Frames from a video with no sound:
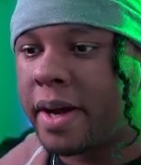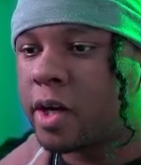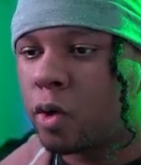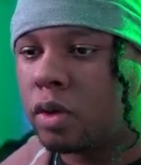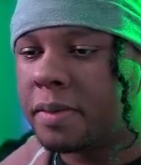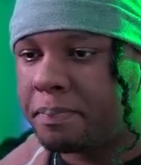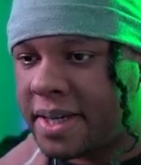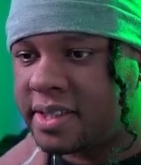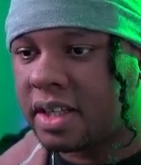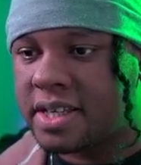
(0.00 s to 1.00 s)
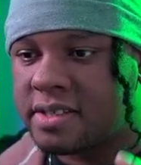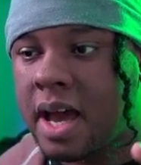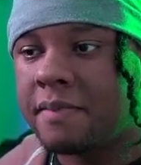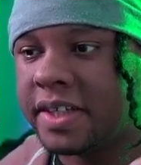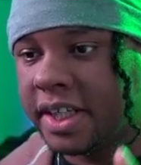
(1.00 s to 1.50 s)
My goal basically is to
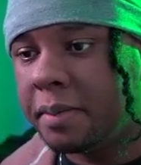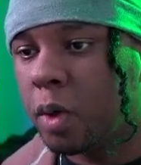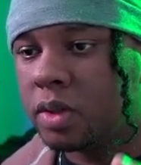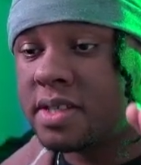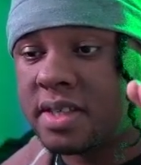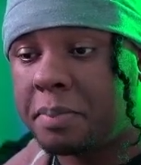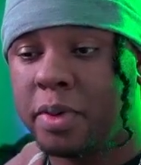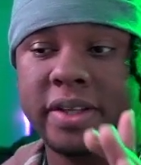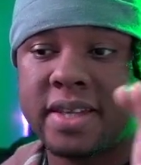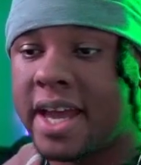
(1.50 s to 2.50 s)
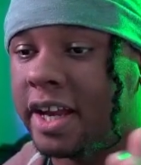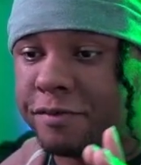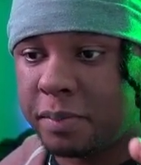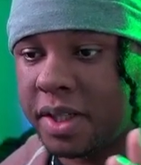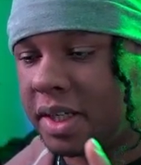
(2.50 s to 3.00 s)
have an emote, separate the head
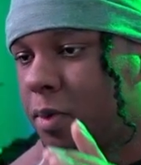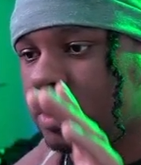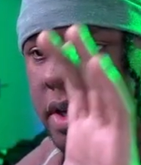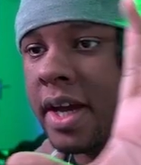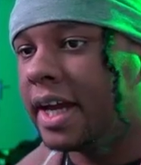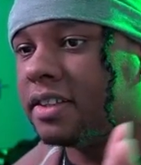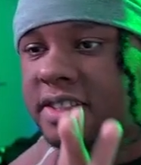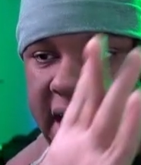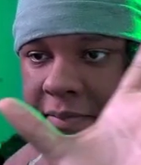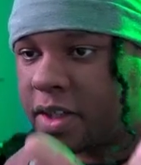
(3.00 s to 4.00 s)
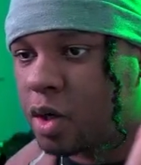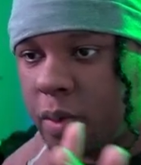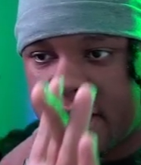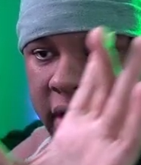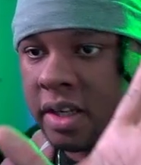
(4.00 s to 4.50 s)
from the emote, and just have it
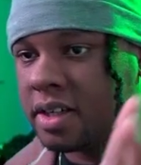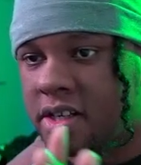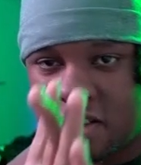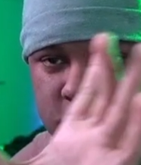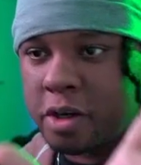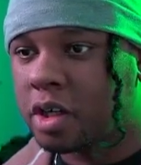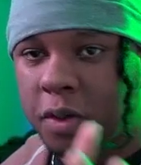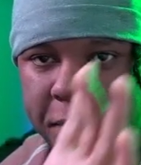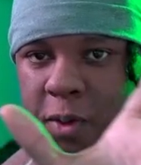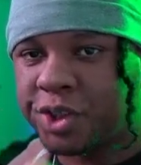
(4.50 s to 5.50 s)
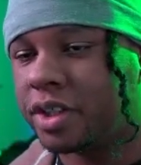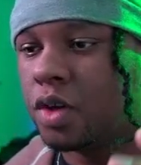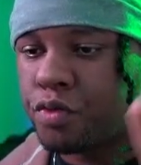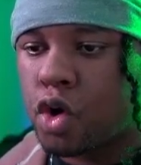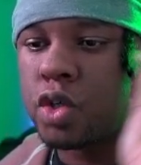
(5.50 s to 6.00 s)
going in a circular motion.
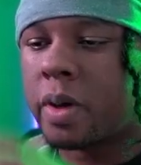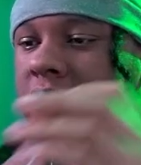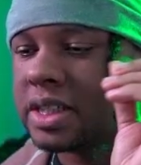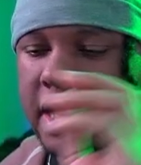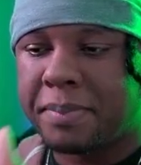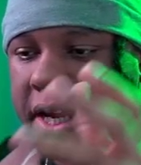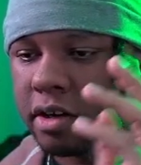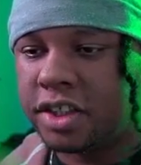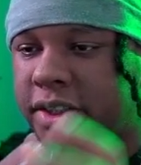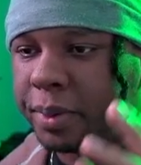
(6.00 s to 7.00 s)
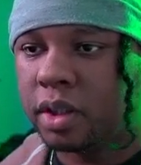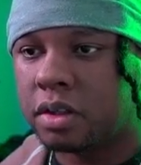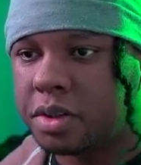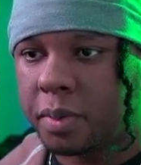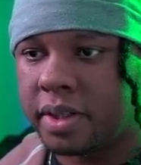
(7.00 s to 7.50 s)
Of course, we're gonna slap that R G B
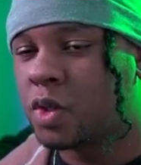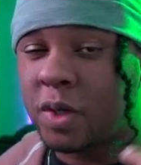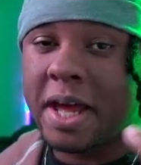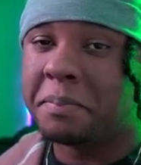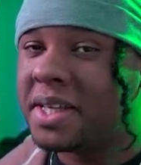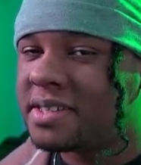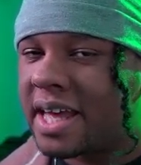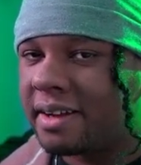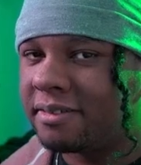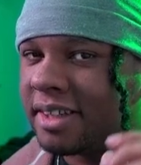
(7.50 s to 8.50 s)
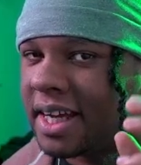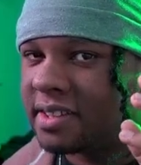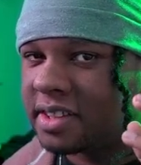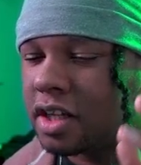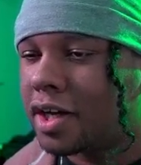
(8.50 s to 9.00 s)
look to it. So that means that
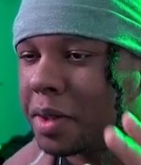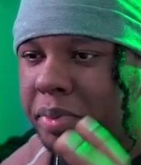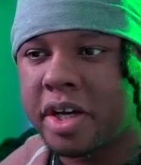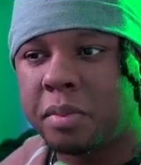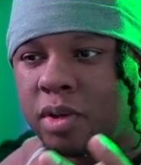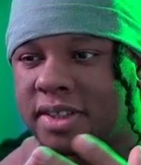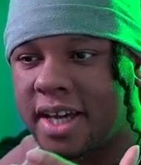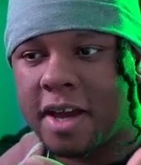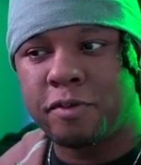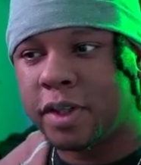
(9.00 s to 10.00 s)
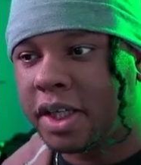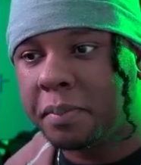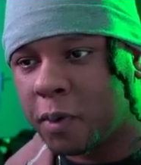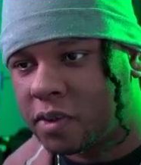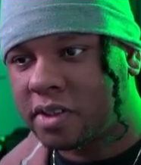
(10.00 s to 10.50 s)
it's not applicable to every
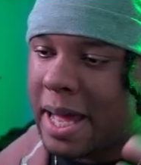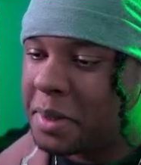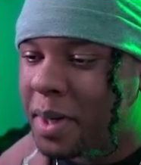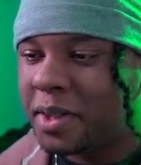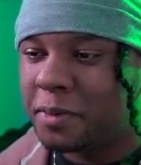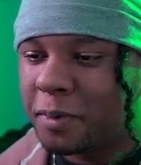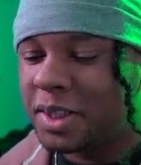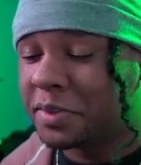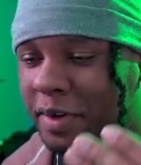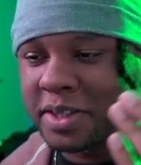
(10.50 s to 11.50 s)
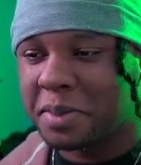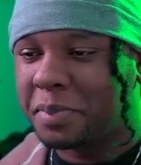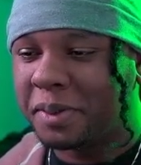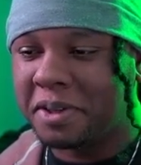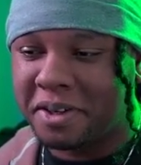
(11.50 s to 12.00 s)
emote. Animated ones, for
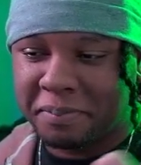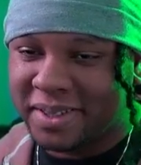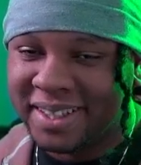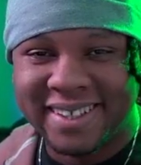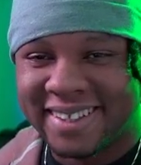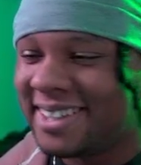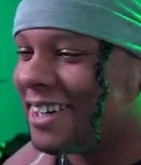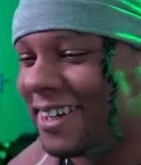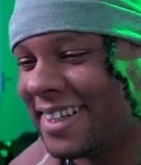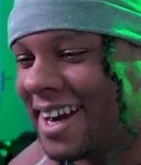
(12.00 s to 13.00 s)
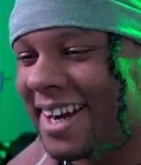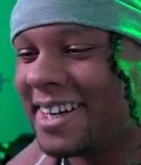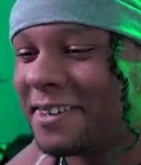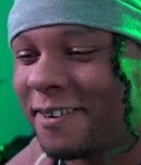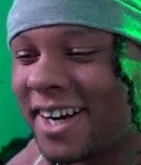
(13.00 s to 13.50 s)
example, are, are not
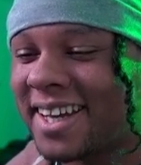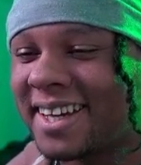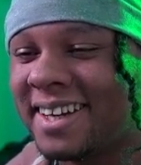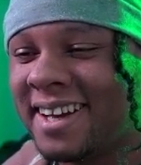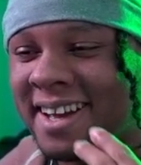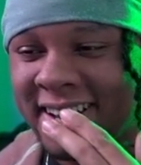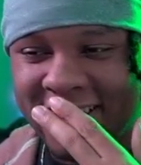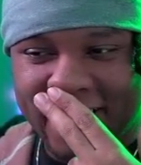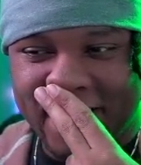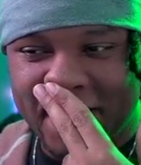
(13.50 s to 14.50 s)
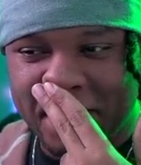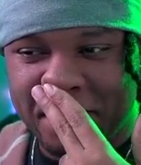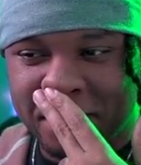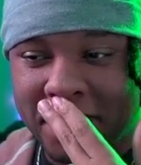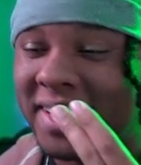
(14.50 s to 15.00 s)
gonna work. Um...